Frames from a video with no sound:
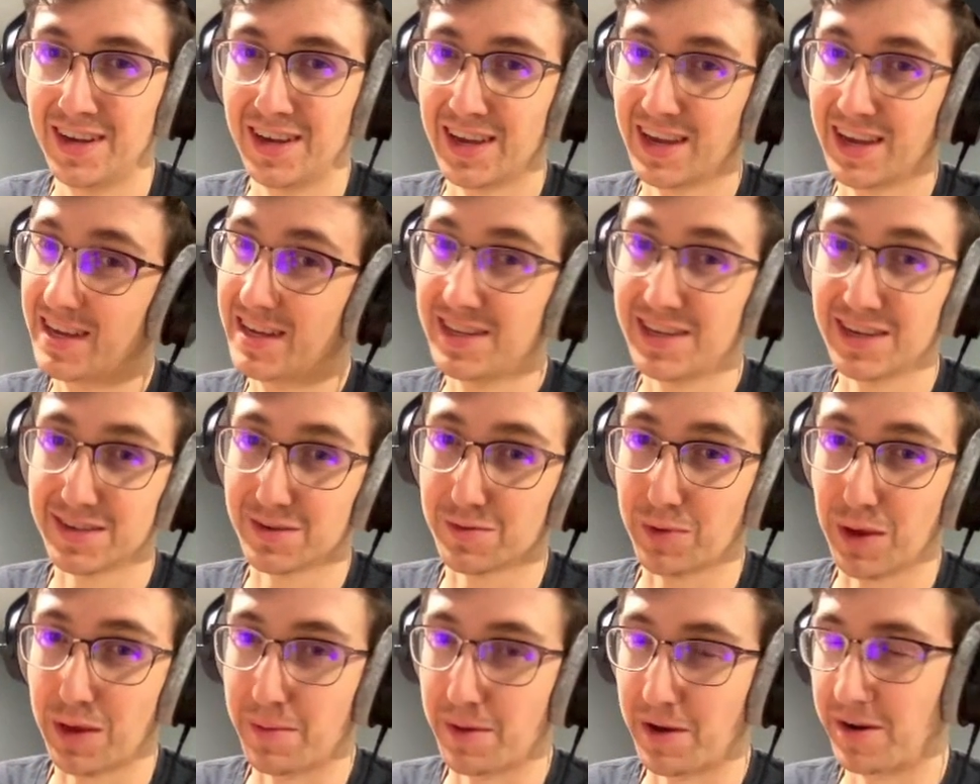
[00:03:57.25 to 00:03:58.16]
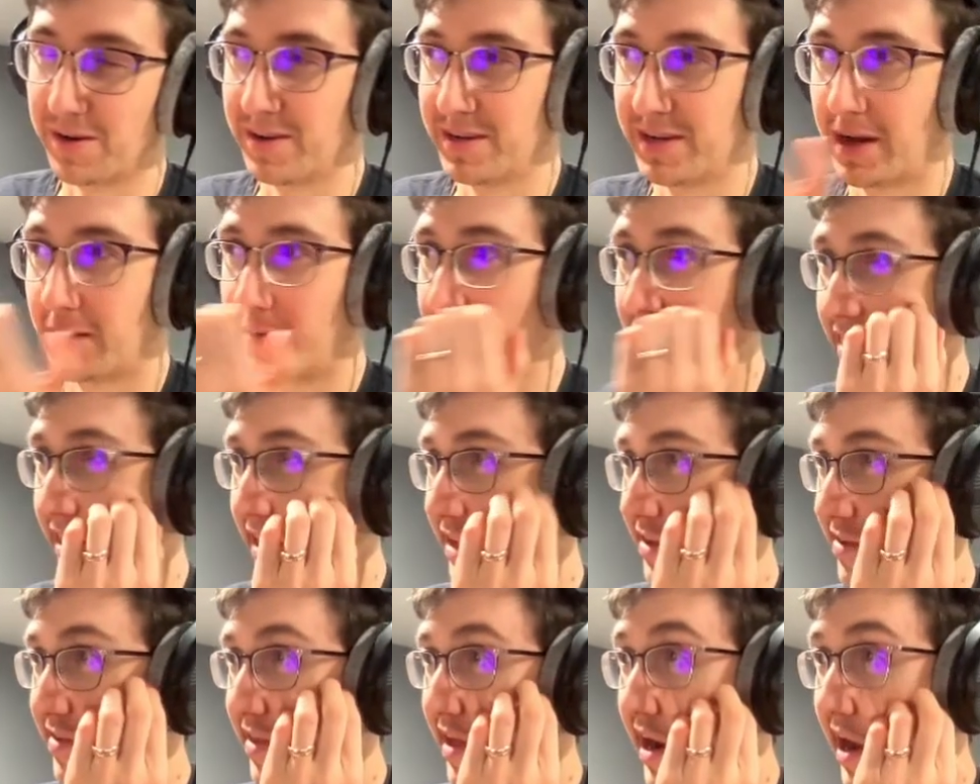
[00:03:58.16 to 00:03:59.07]
He does a way better job at
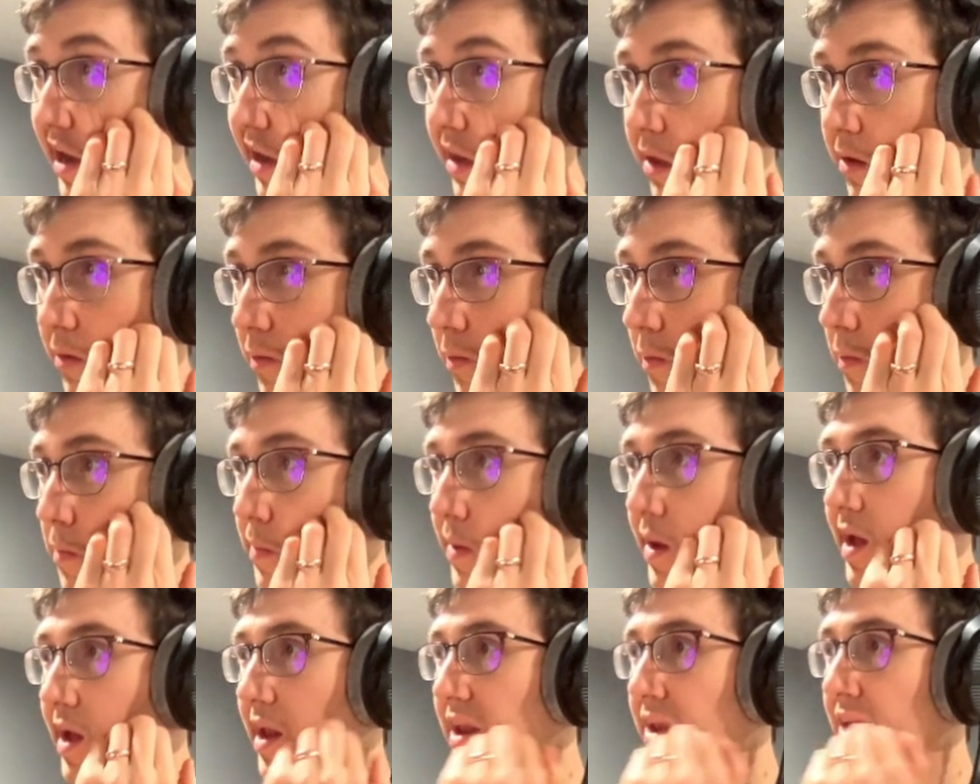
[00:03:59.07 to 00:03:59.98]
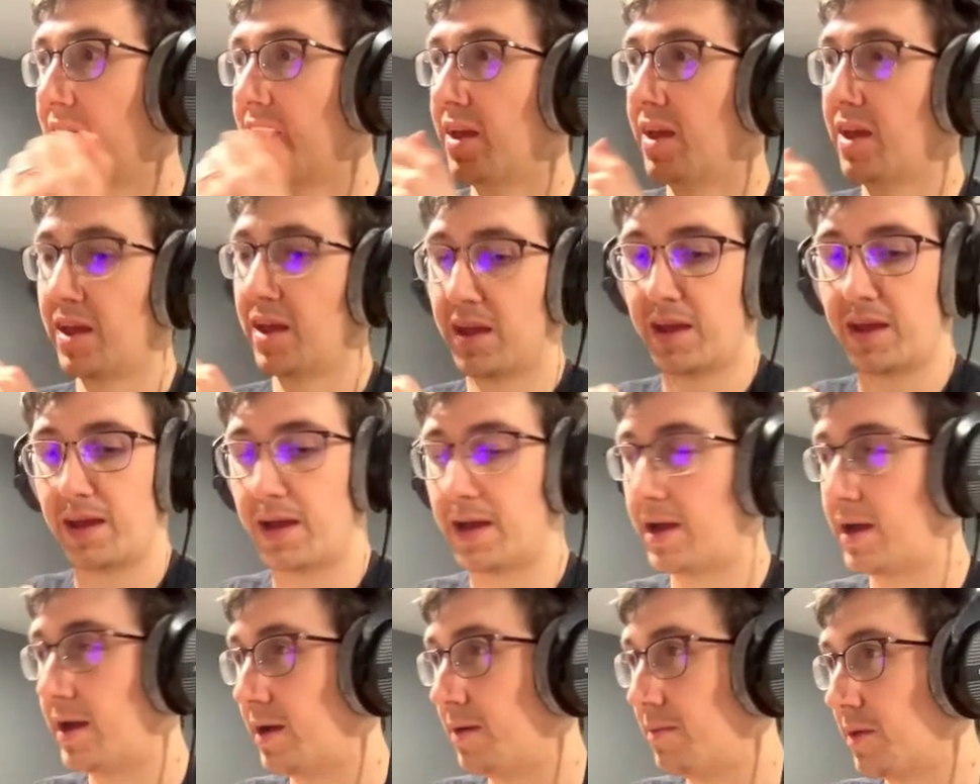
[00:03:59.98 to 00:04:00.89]
this than I do. But
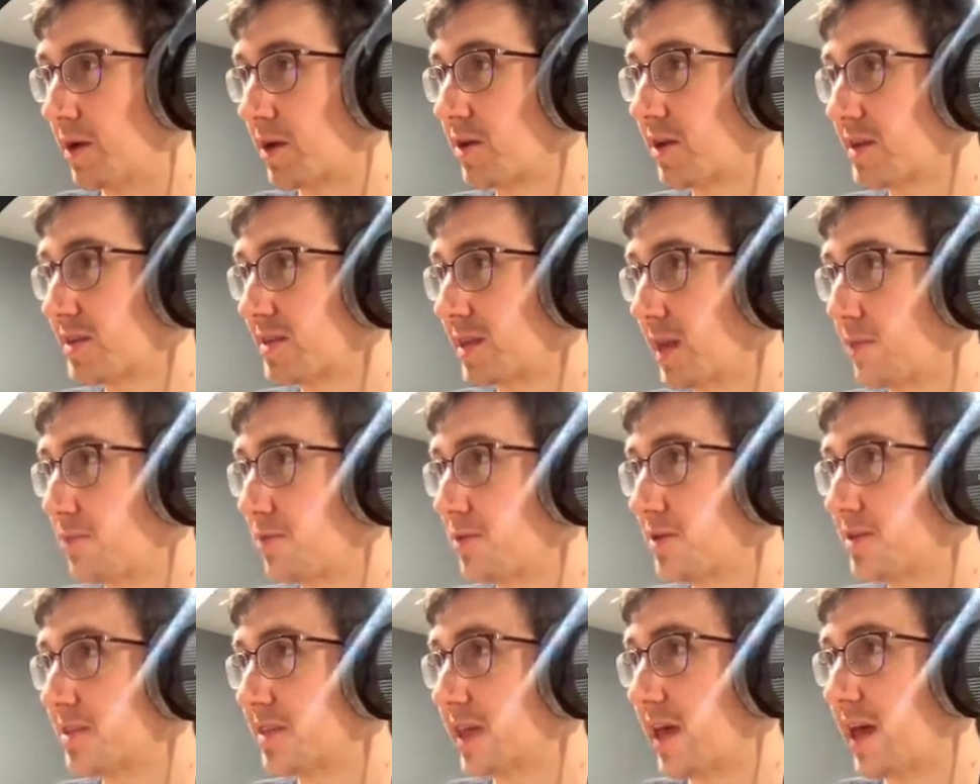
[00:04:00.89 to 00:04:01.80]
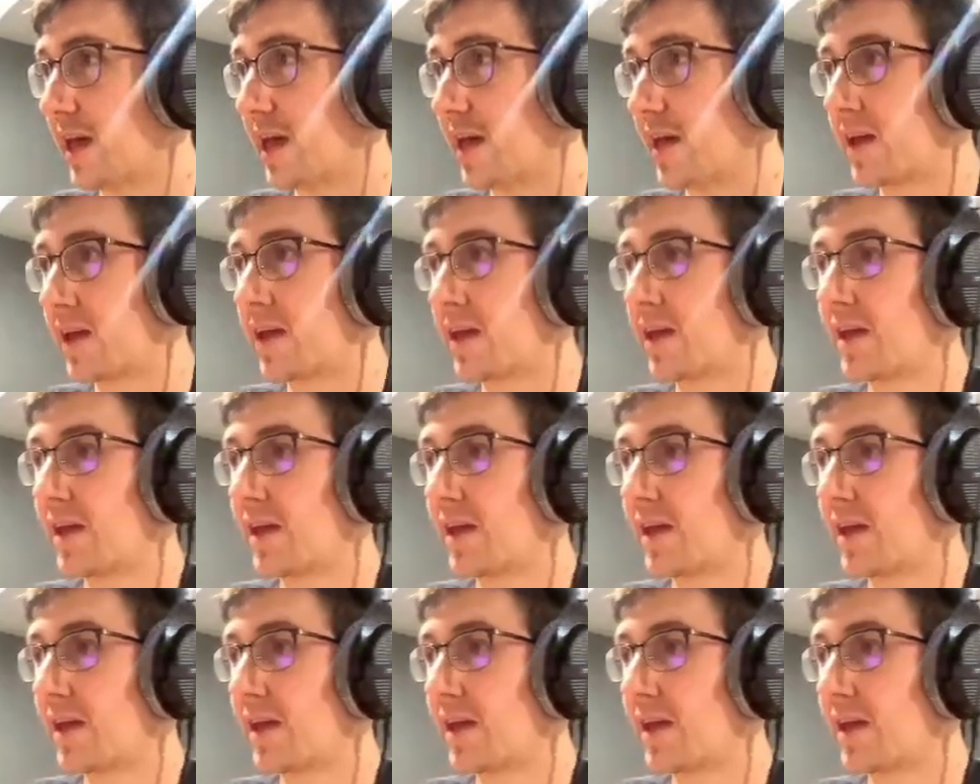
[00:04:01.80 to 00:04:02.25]
a good example is like